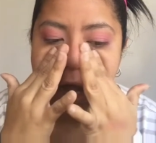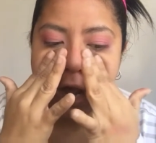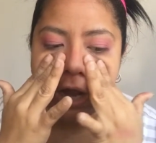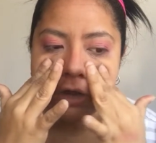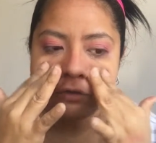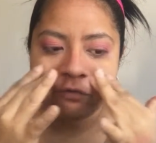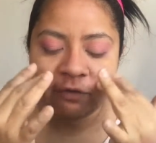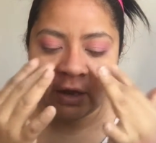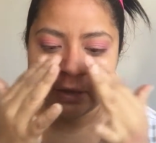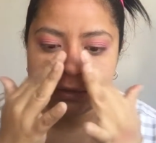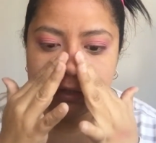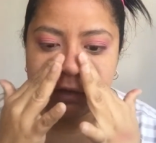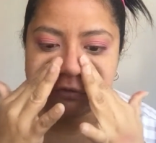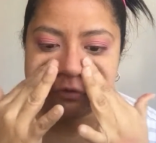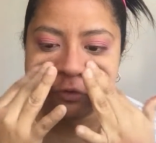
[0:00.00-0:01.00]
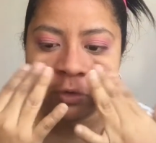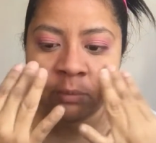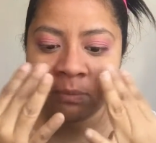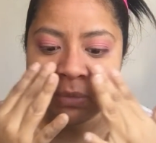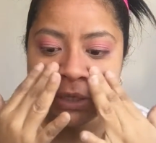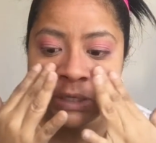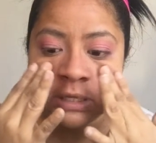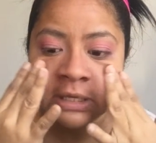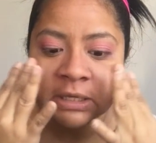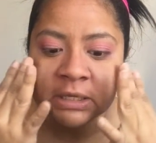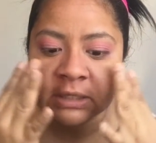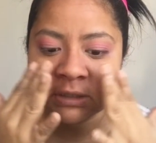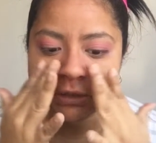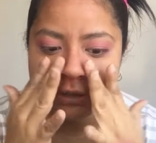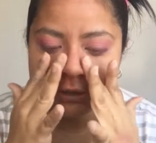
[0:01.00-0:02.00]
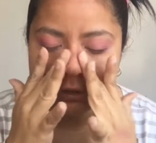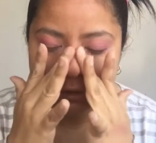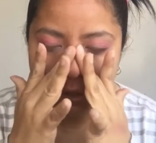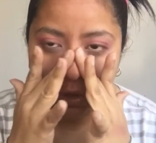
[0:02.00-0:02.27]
I find that for me, it doesn't